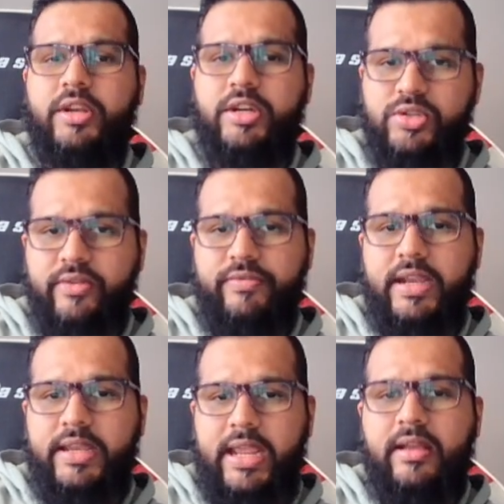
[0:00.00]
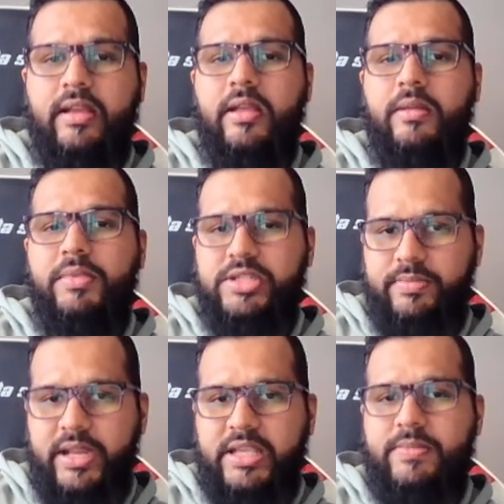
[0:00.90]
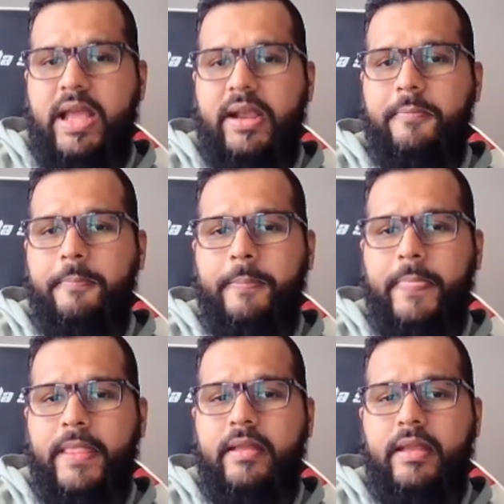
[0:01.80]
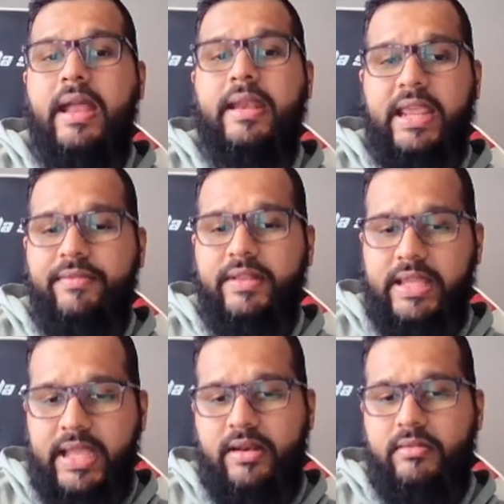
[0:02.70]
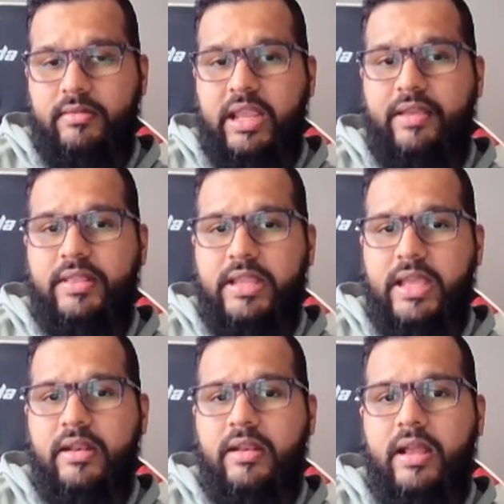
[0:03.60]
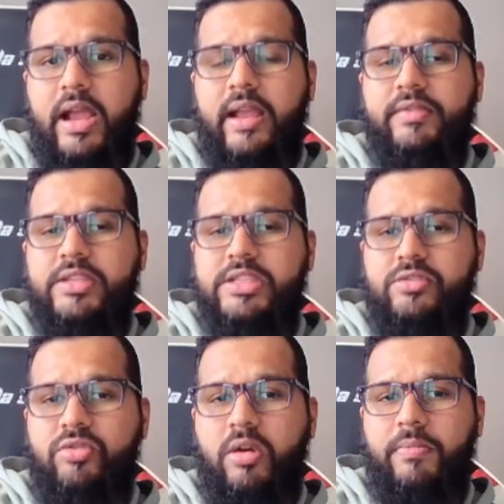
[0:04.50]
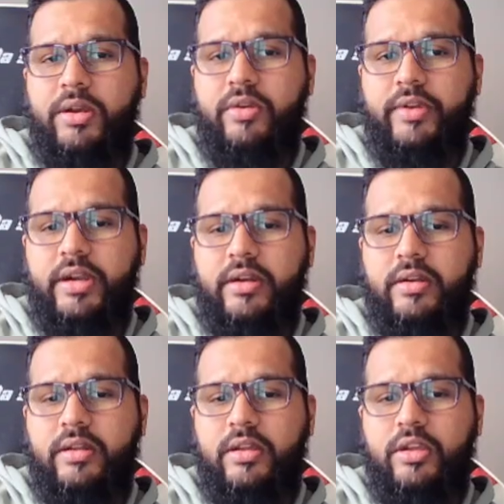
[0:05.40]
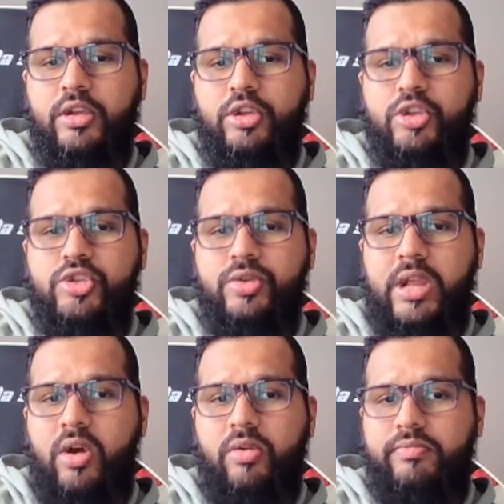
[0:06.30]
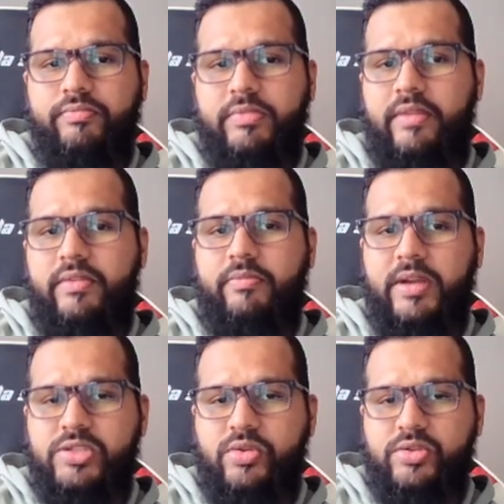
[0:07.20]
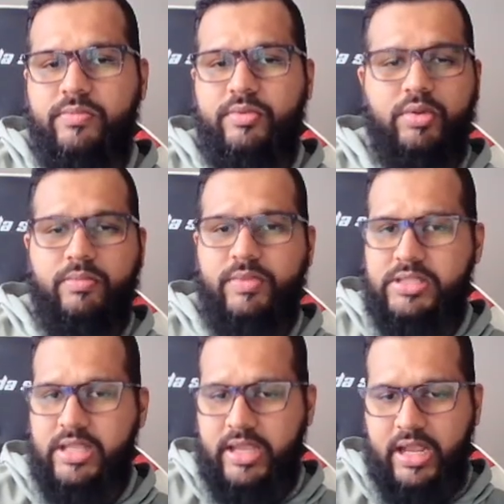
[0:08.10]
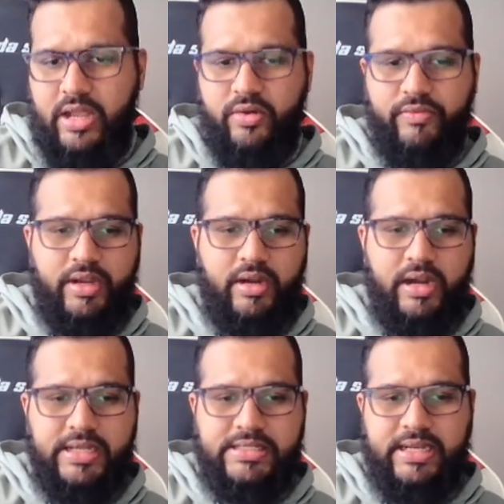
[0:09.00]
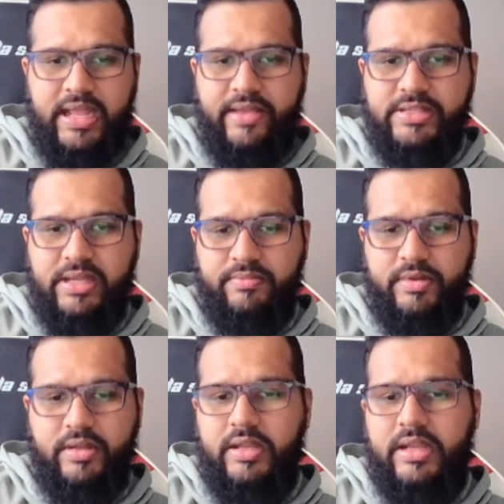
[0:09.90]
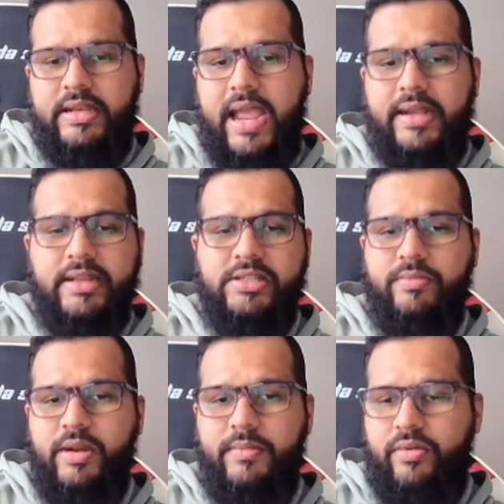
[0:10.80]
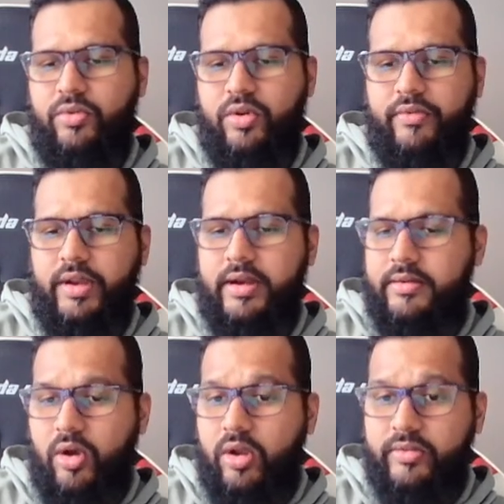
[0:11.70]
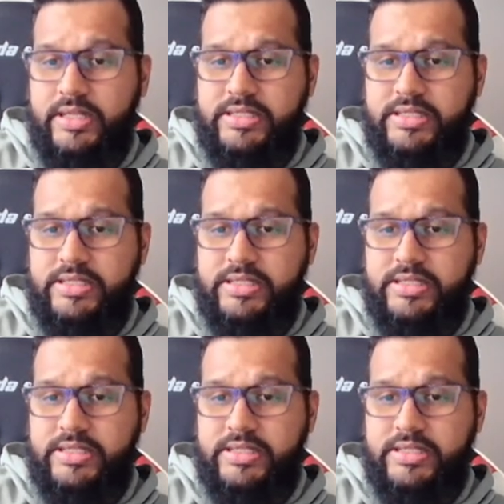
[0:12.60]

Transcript: So if I take, bishop takes back. And even then, I have this strong pin over here. So now, even if my opponent brings their king out over here, I still have some tactics to bring my rook over here and all of that stuff.